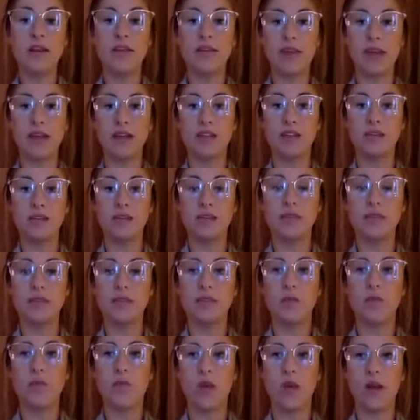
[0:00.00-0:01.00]
That's
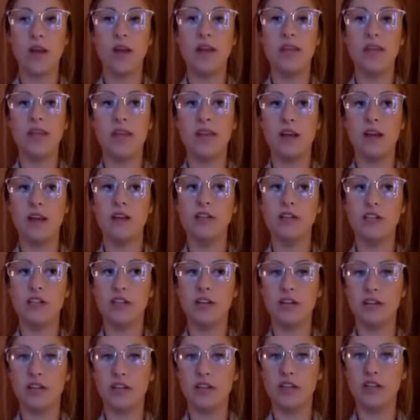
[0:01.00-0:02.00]
what the younger
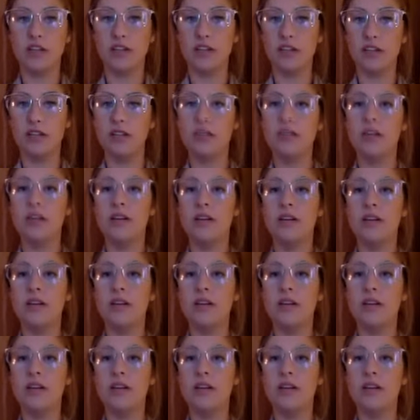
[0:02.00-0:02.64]
generation,